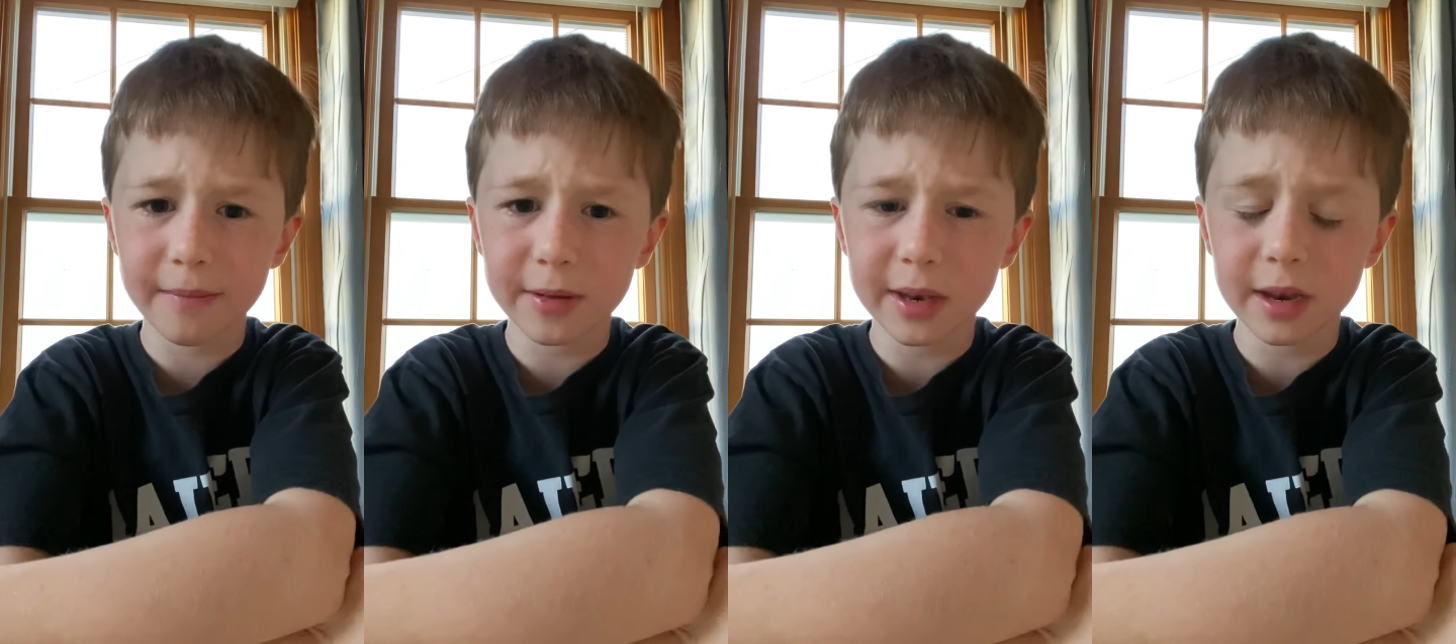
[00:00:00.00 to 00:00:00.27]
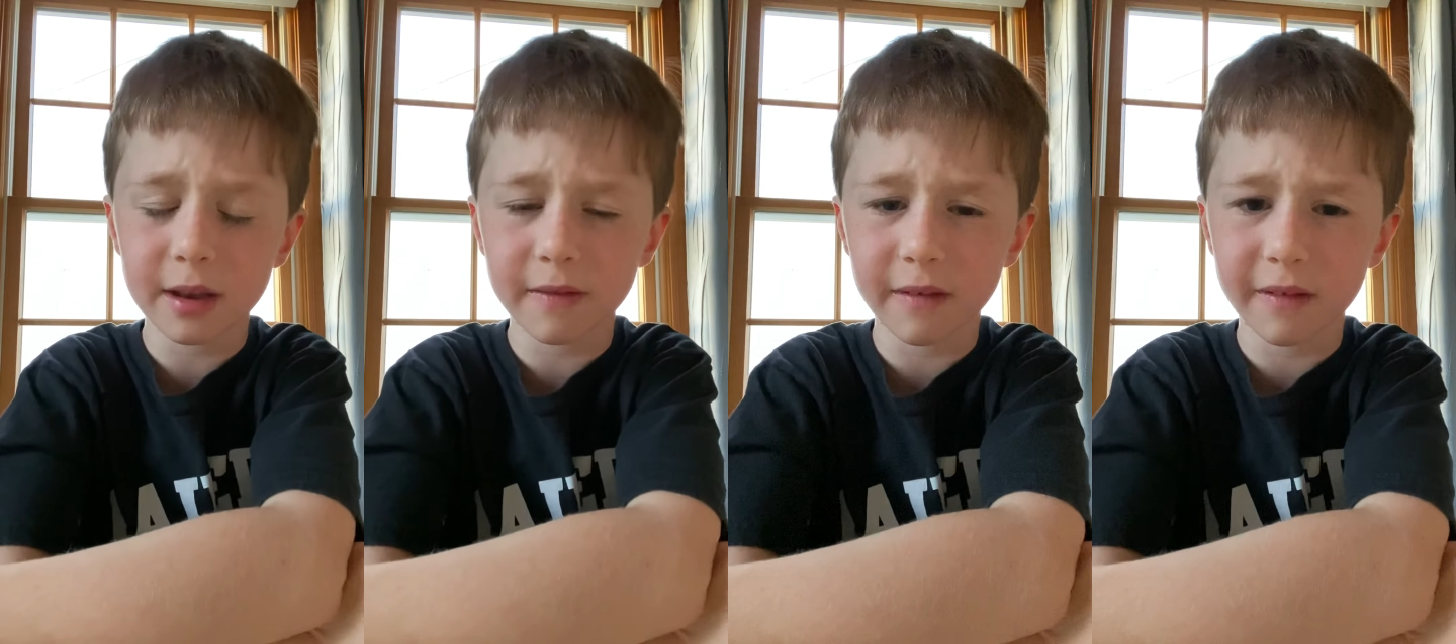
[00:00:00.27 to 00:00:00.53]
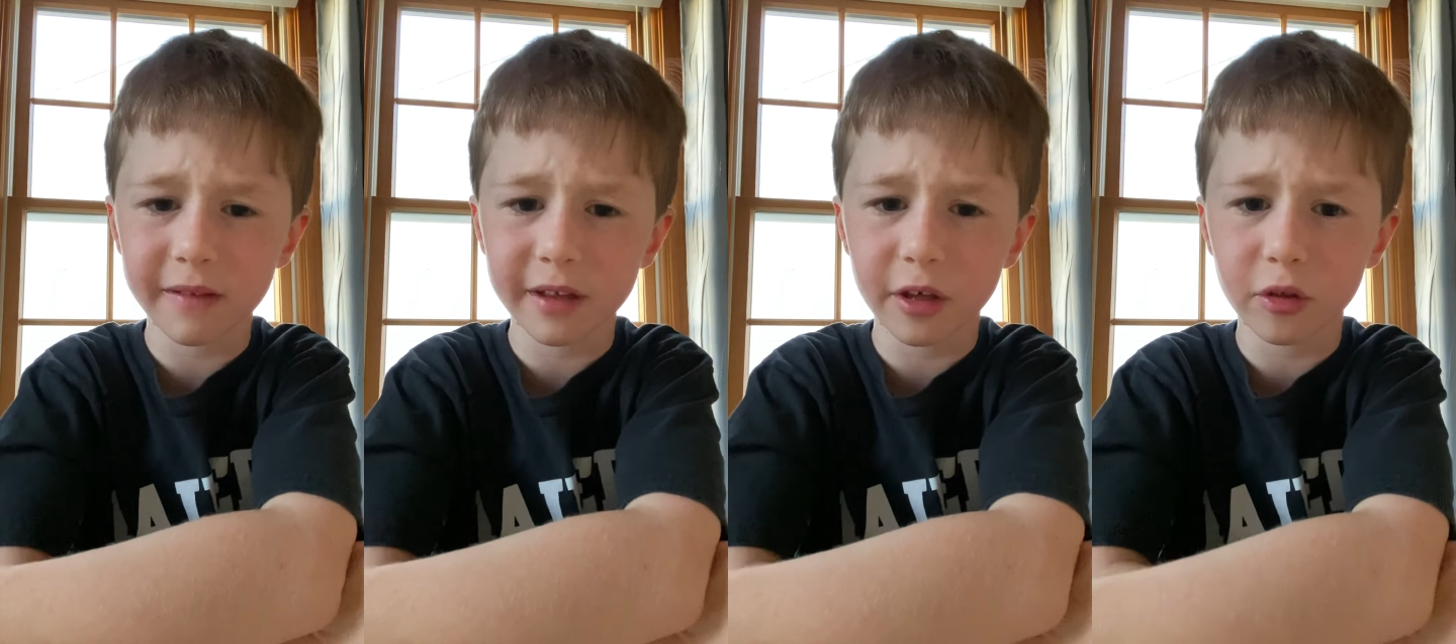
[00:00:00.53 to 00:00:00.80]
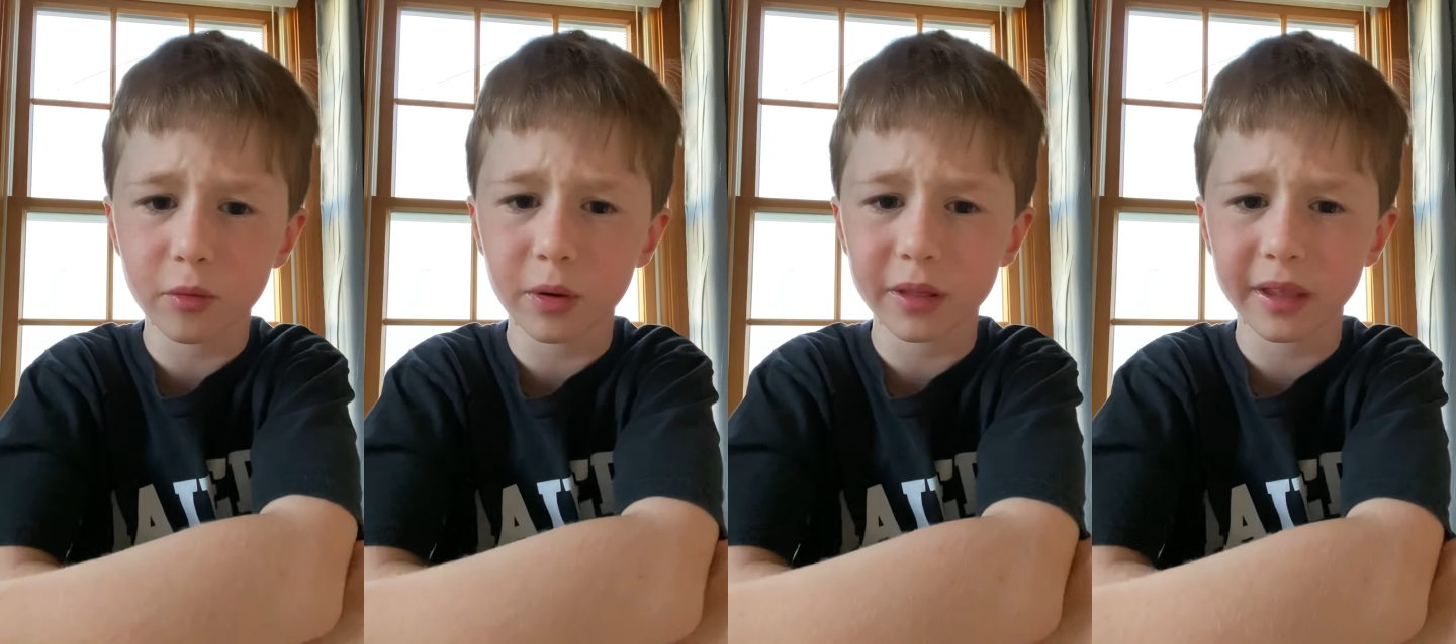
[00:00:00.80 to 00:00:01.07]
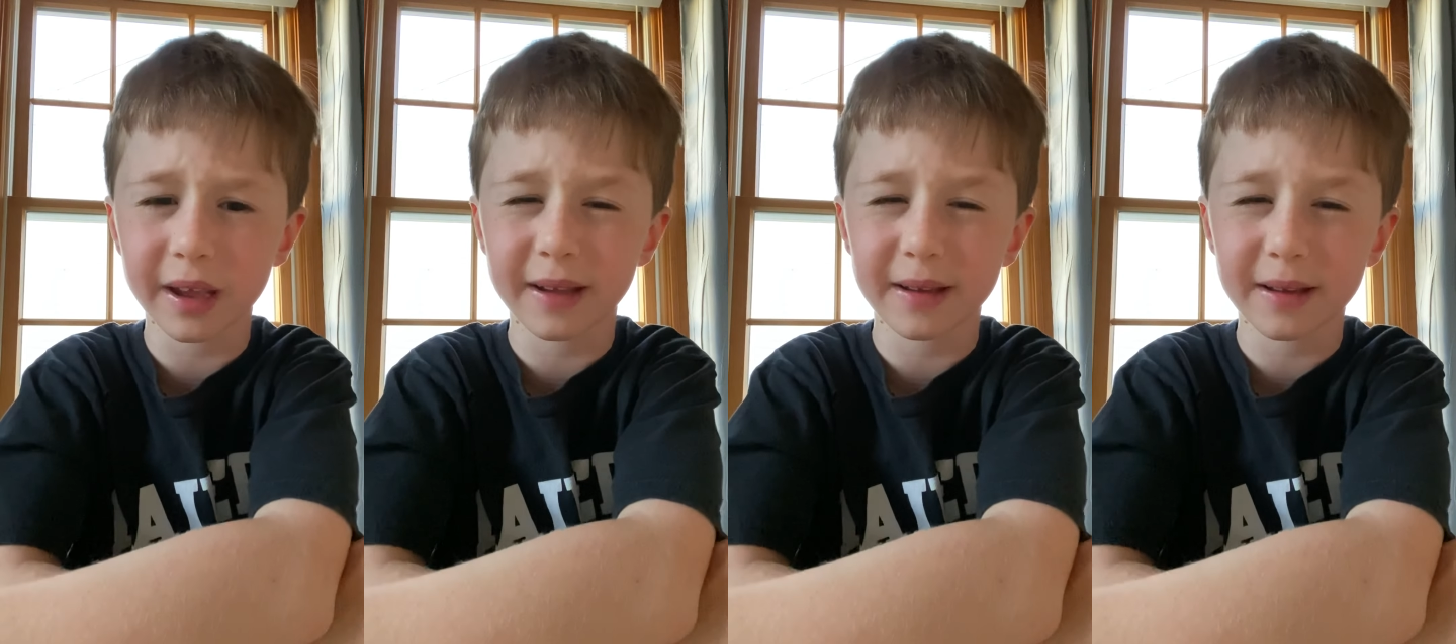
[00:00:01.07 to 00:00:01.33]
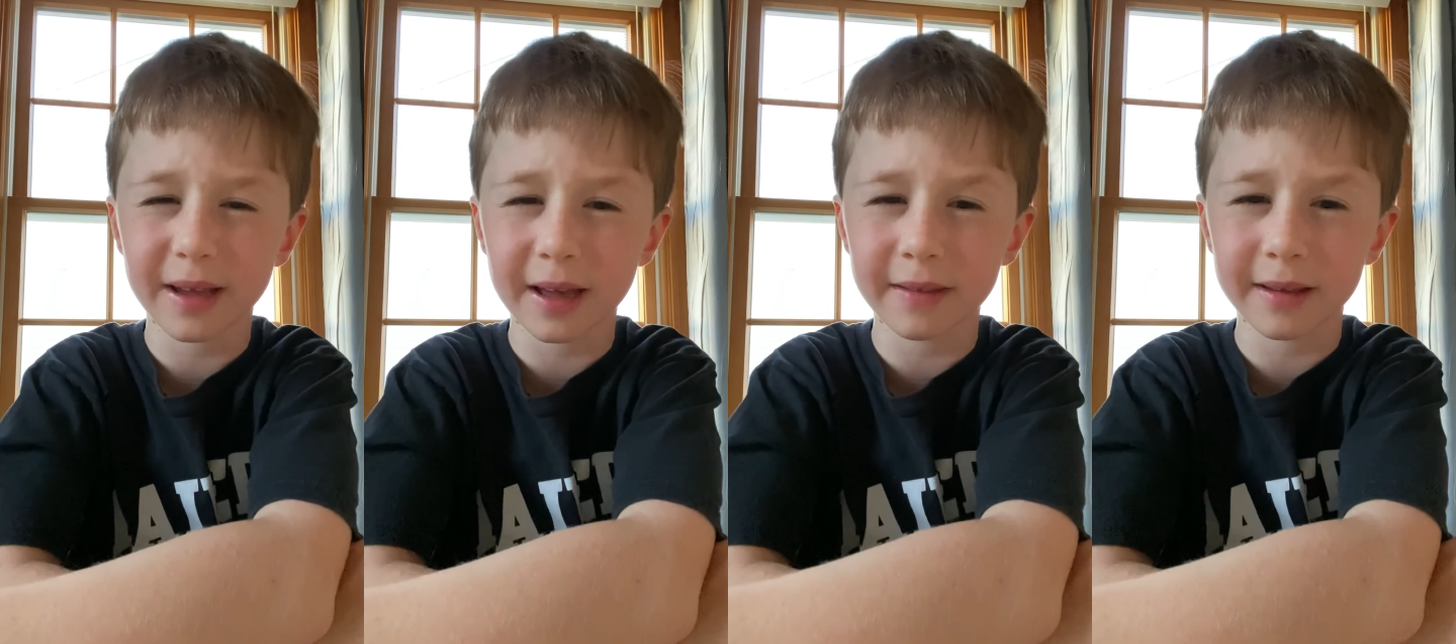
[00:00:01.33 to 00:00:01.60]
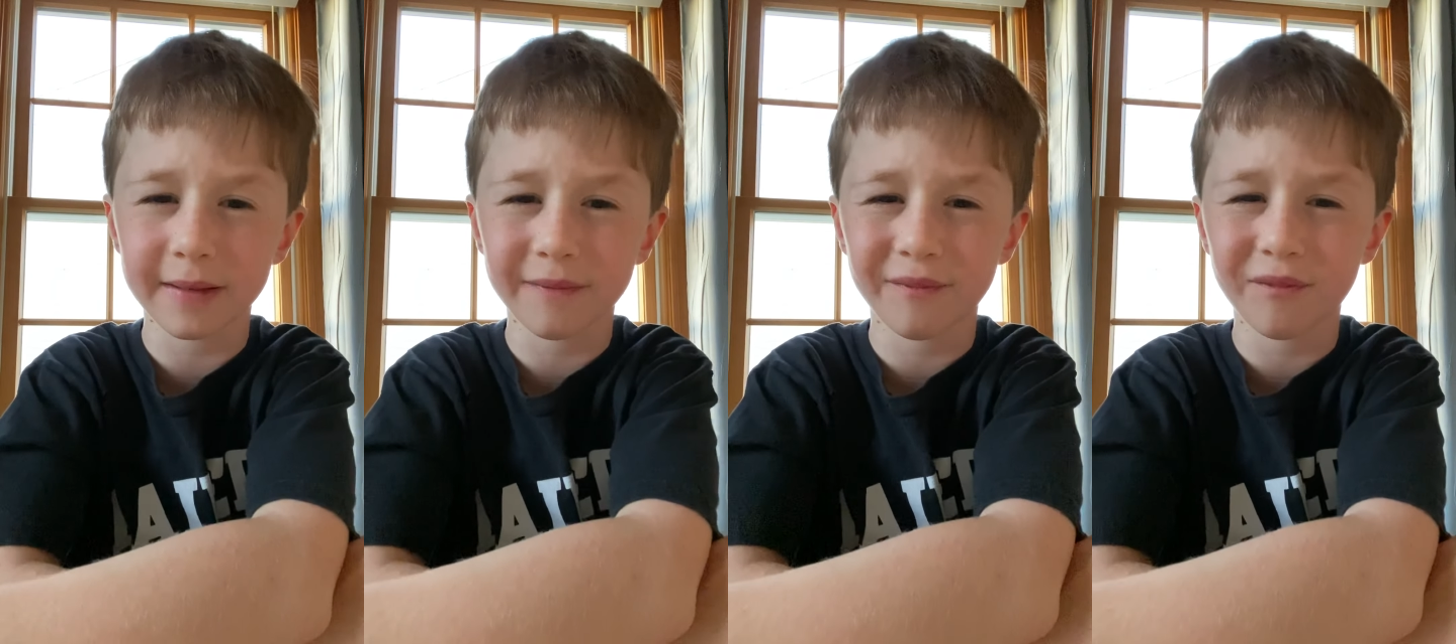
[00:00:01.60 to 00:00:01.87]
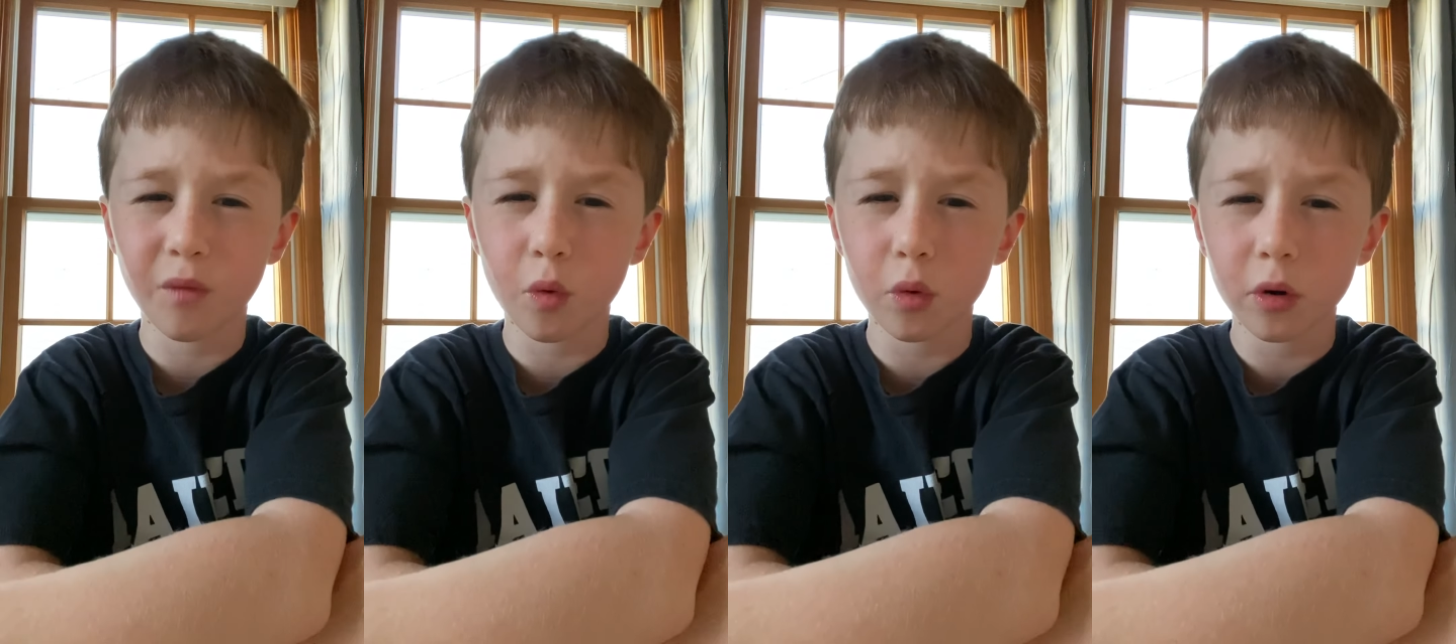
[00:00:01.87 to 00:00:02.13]
and then the other one's like at like
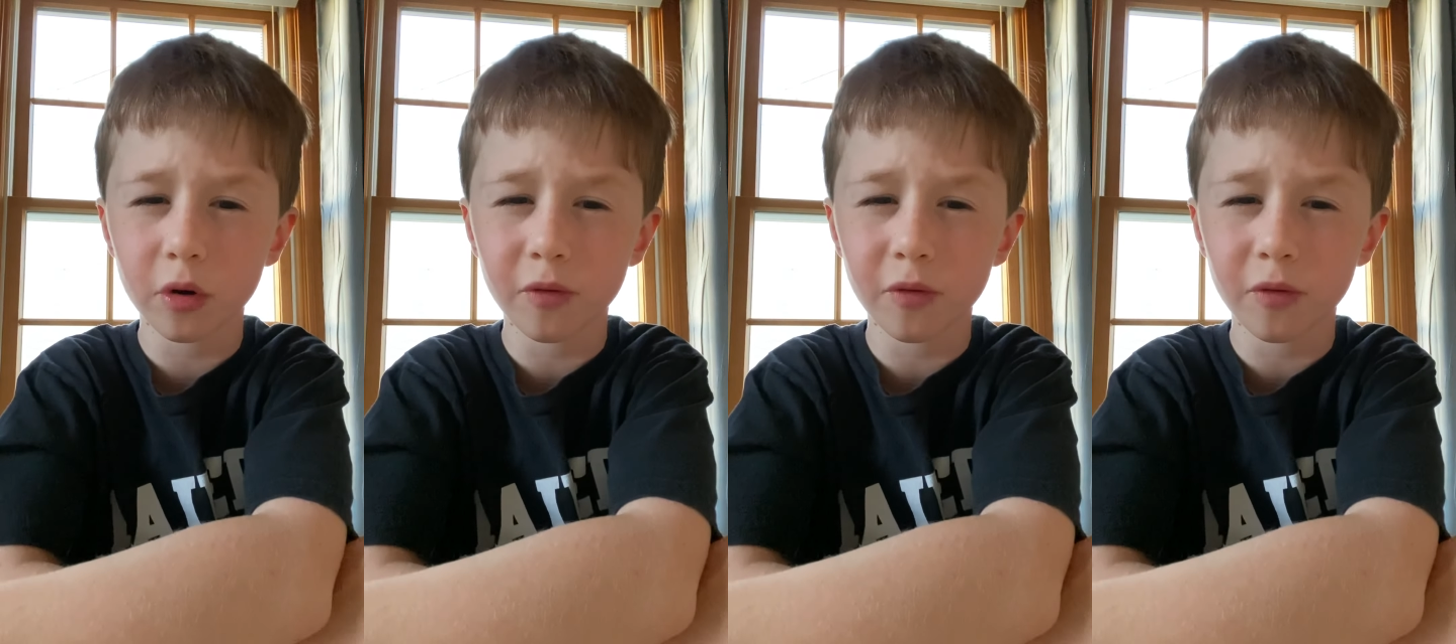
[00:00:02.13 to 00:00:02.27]
4